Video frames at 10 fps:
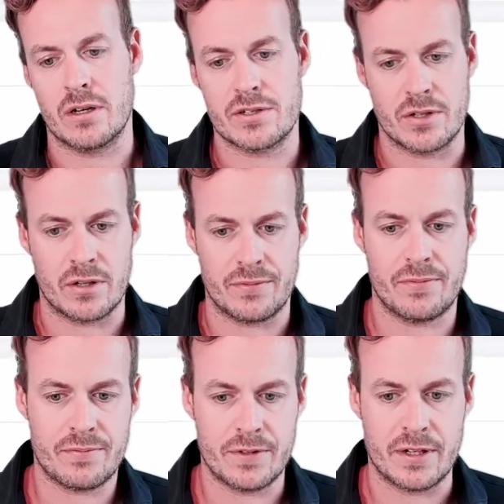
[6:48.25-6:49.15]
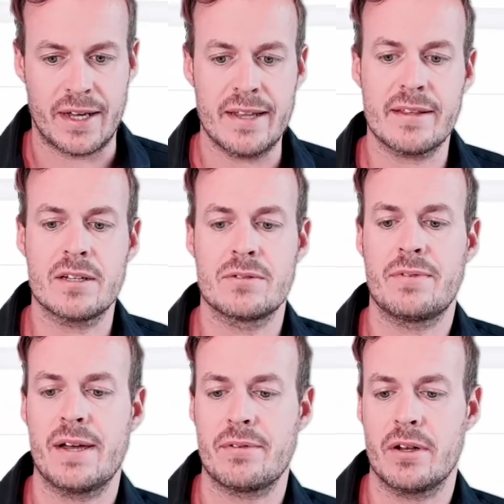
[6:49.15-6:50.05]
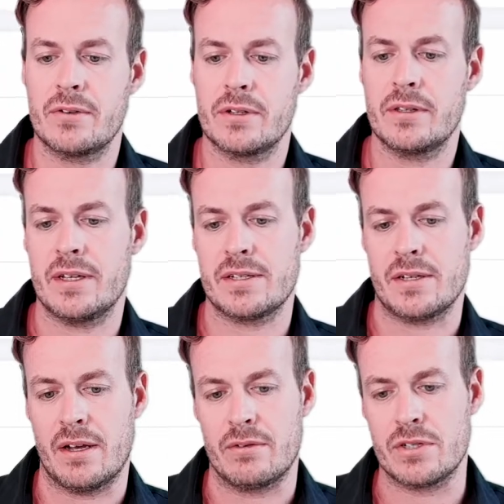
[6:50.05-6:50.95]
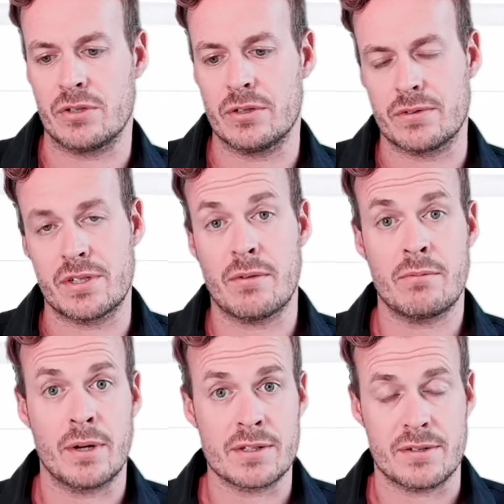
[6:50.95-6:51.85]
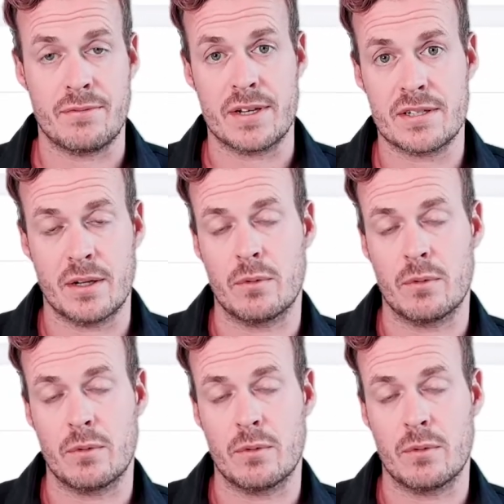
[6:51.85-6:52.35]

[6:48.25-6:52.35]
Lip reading: So the 9,500 is a result of 7 months investing,